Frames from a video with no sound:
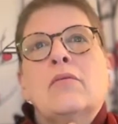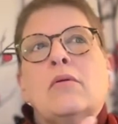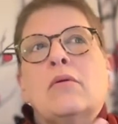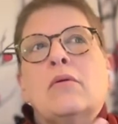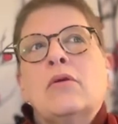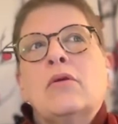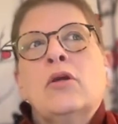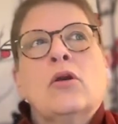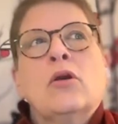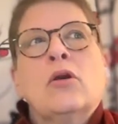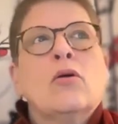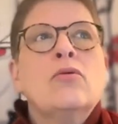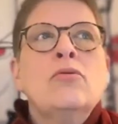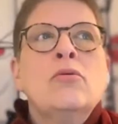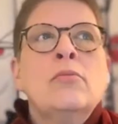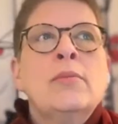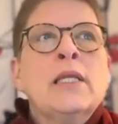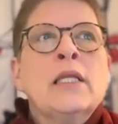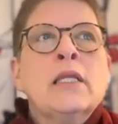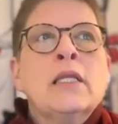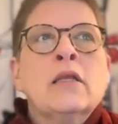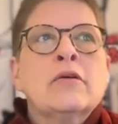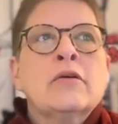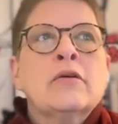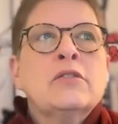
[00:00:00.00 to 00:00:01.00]

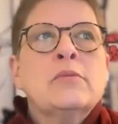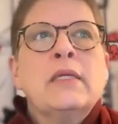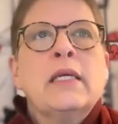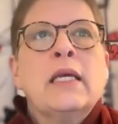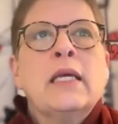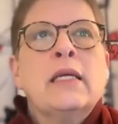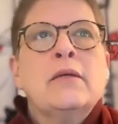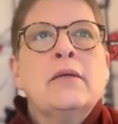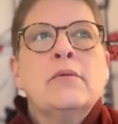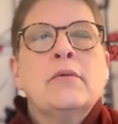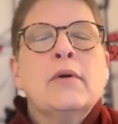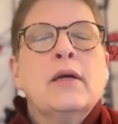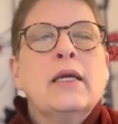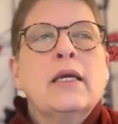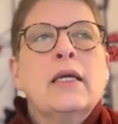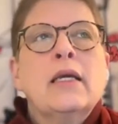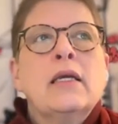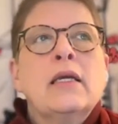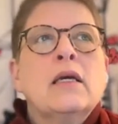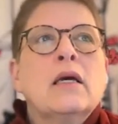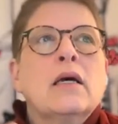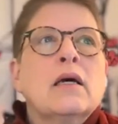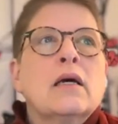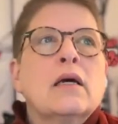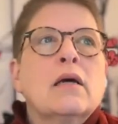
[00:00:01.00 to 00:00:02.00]
Nobody loves me
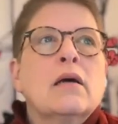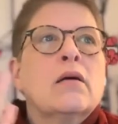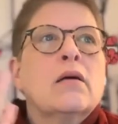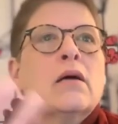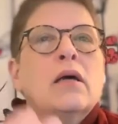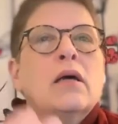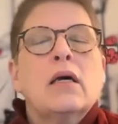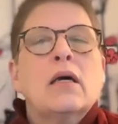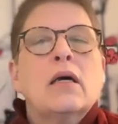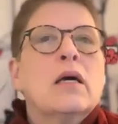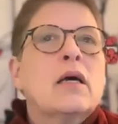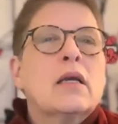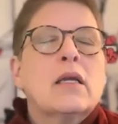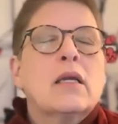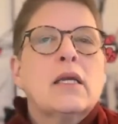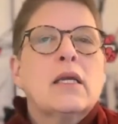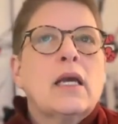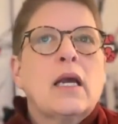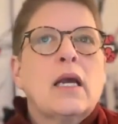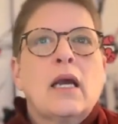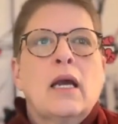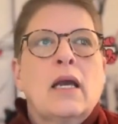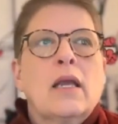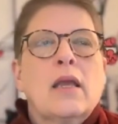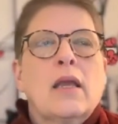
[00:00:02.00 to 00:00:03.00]
anyway.
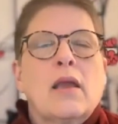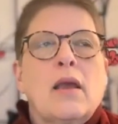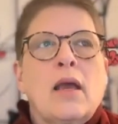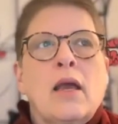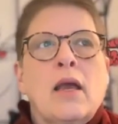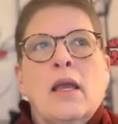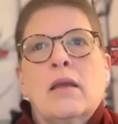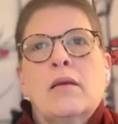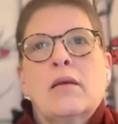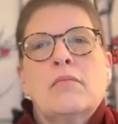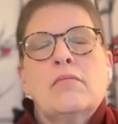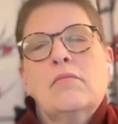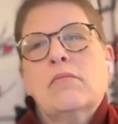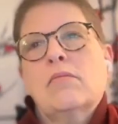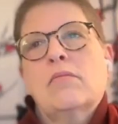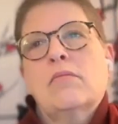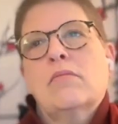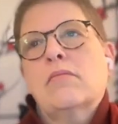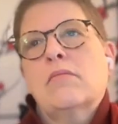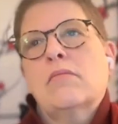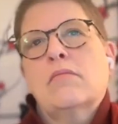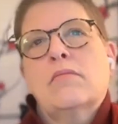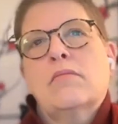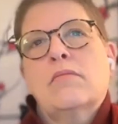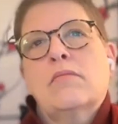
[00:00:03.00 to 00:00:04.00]

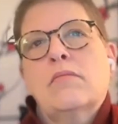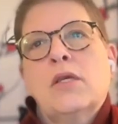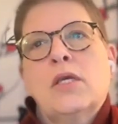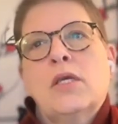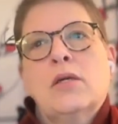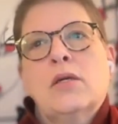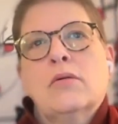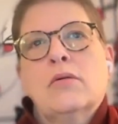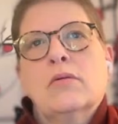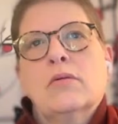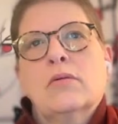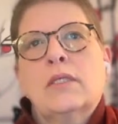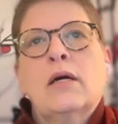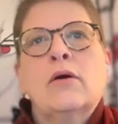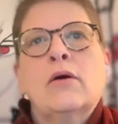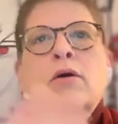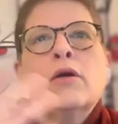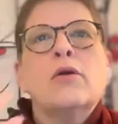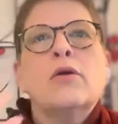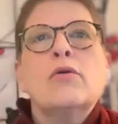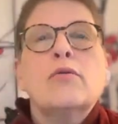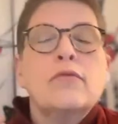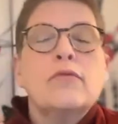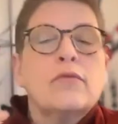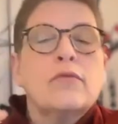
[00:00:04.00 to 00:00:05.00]
They'll
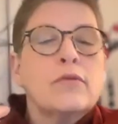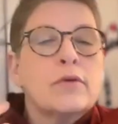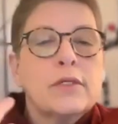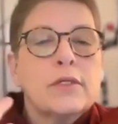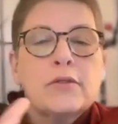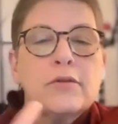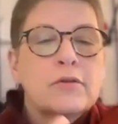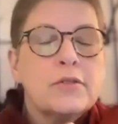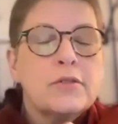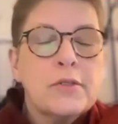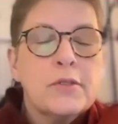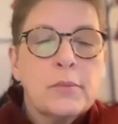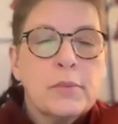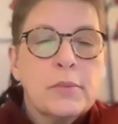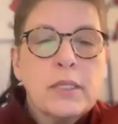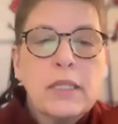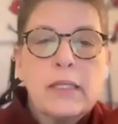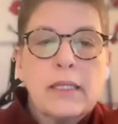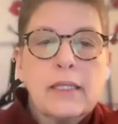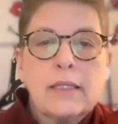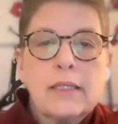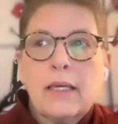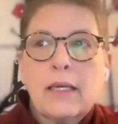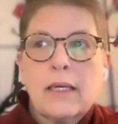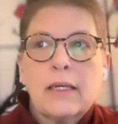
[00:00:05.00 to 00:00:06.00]
get over it or something
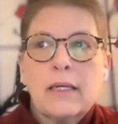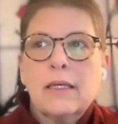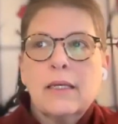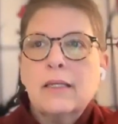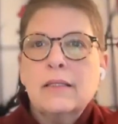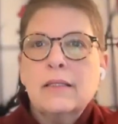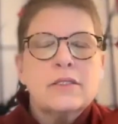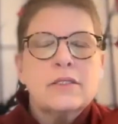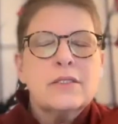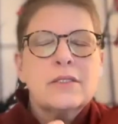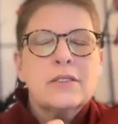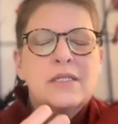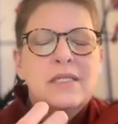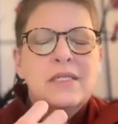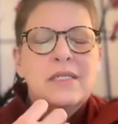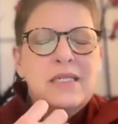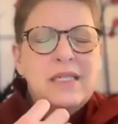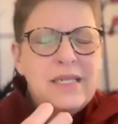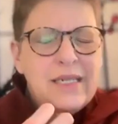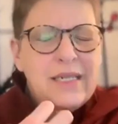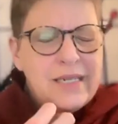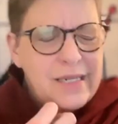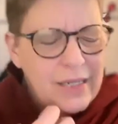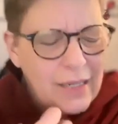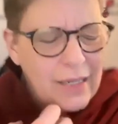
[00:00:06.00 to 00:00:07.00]
like that. It's
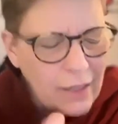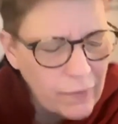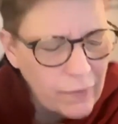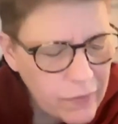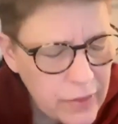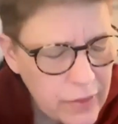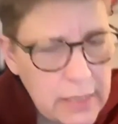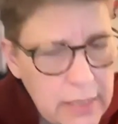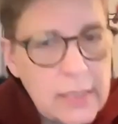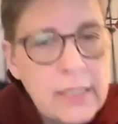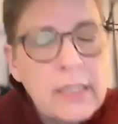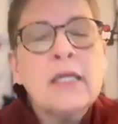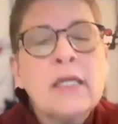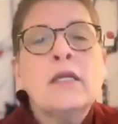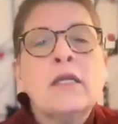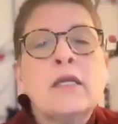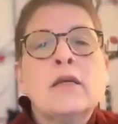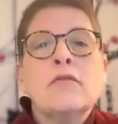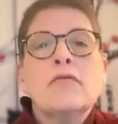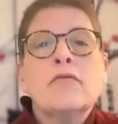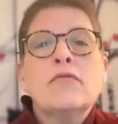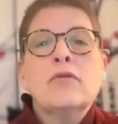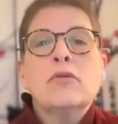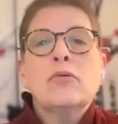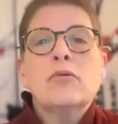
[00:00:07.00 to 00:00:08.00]

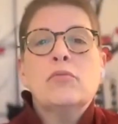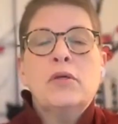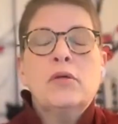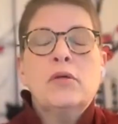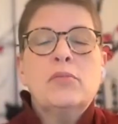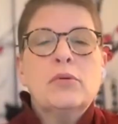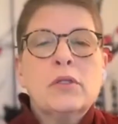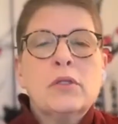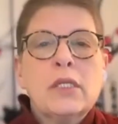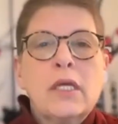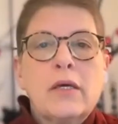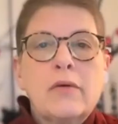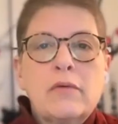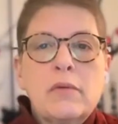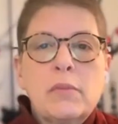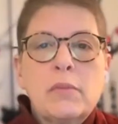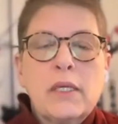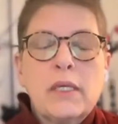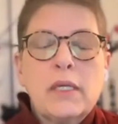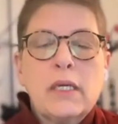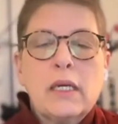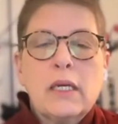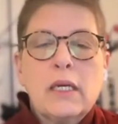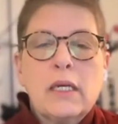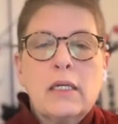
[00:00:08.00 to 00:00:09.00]
devastating for the people left
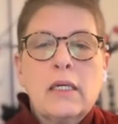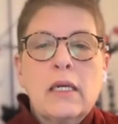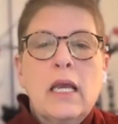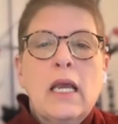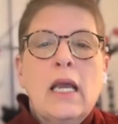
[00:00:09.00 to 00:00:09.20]
behind.